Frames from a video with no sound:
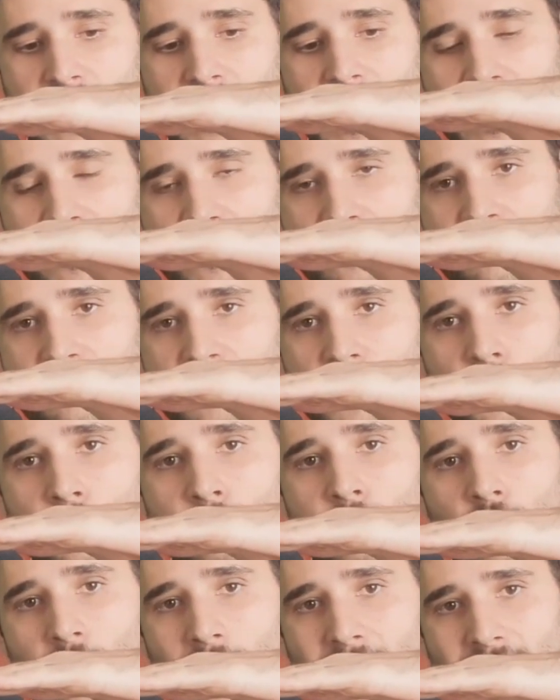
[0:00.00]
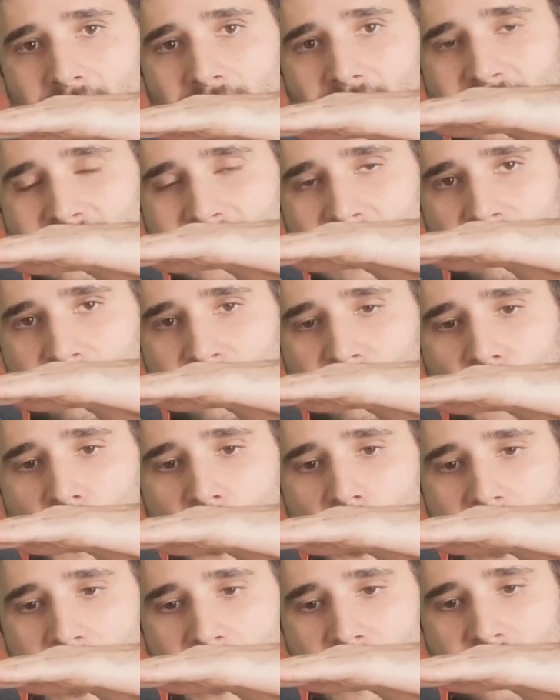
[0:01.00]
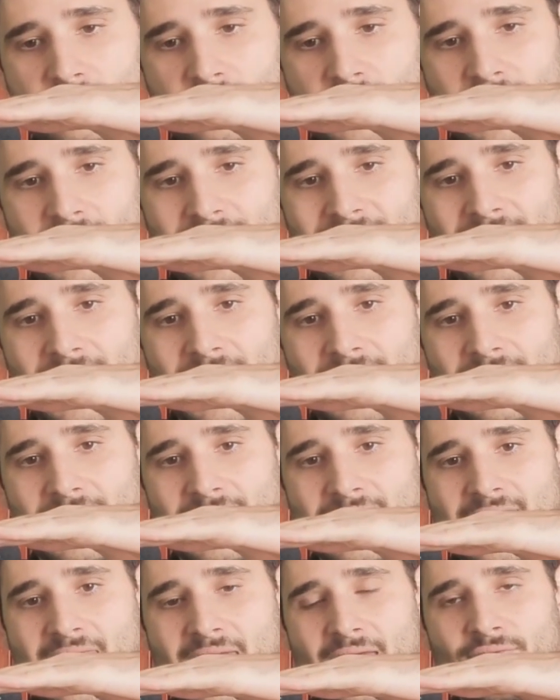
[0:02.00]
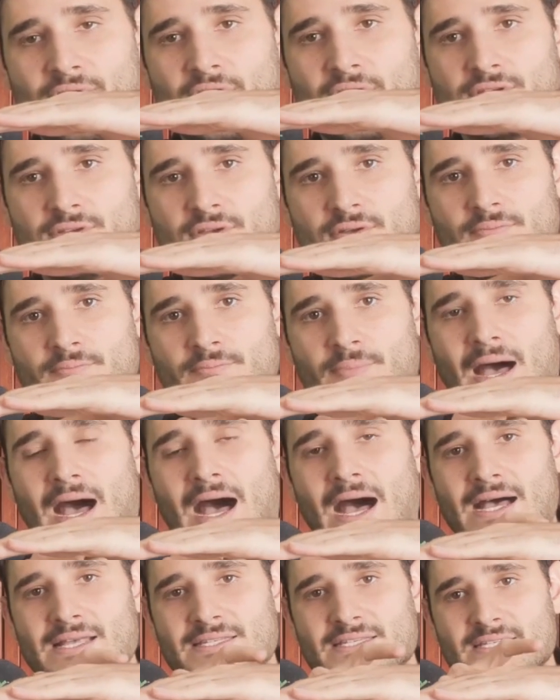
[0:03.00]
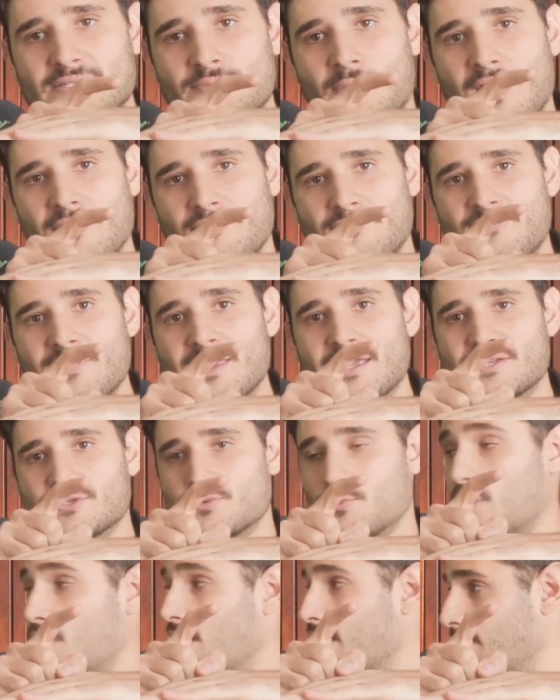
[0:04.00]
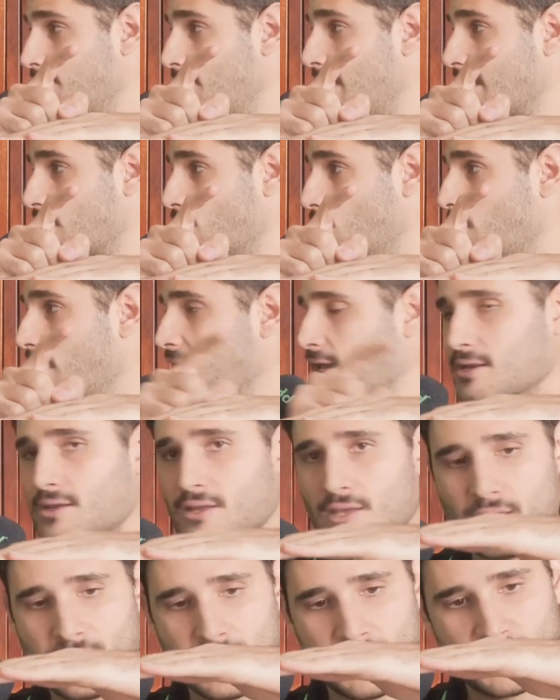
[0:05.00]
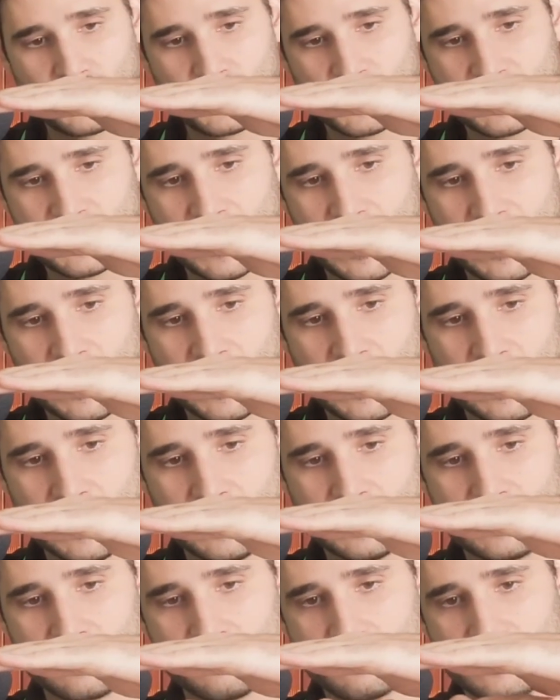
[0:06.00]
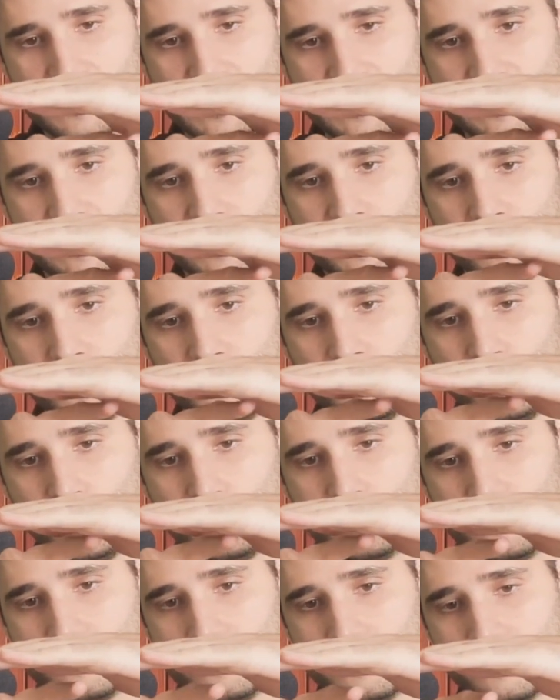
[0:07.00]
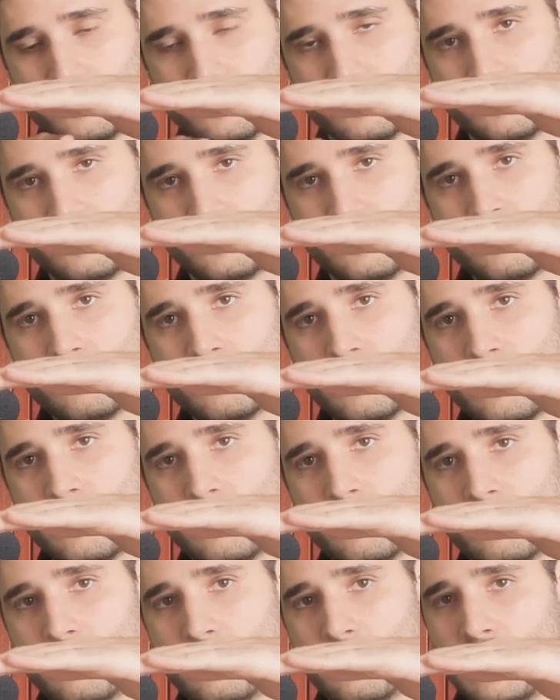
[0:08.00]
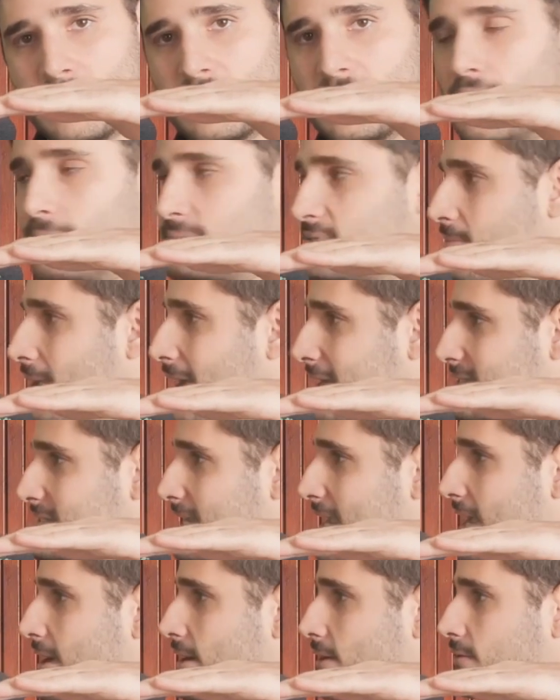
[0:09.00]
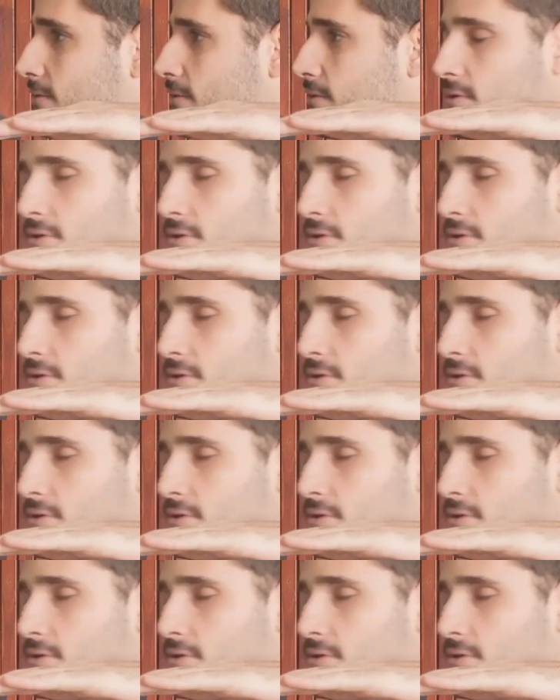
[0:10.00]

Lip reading: and the variable rate is at 5% and it never passes my fix where I can make a win, let's just say it does a little loop and comes back down.